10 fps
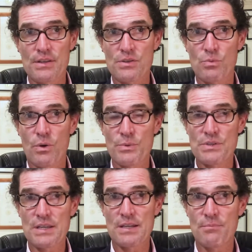this, what was
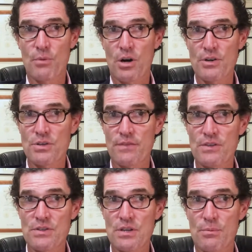seen in March of
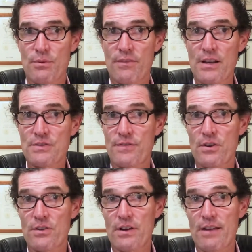this year provides
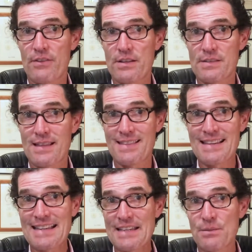further evidence that
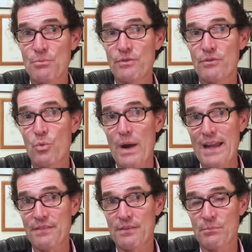the need to move
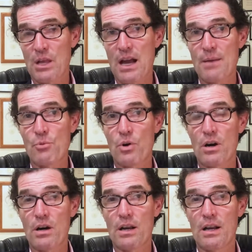away from
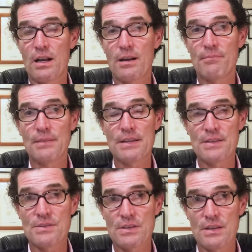LIBOR
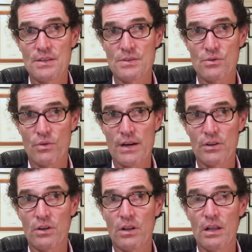is
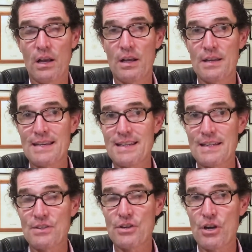critical.
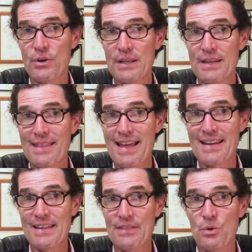He noted
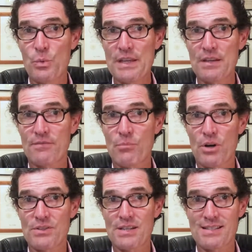that in the week of
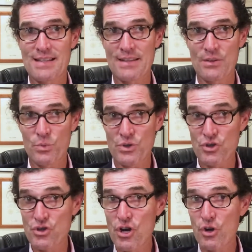March 16th, there was
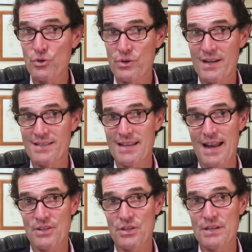no
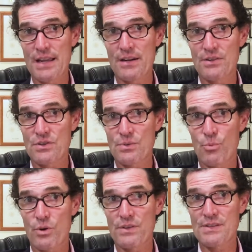transaction data to
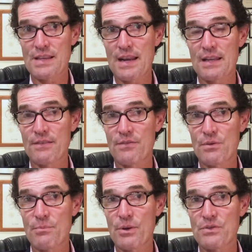support the setting of
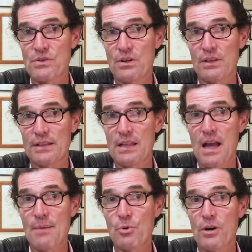3-month sterling
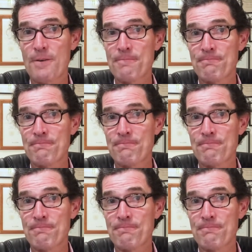LIBOR.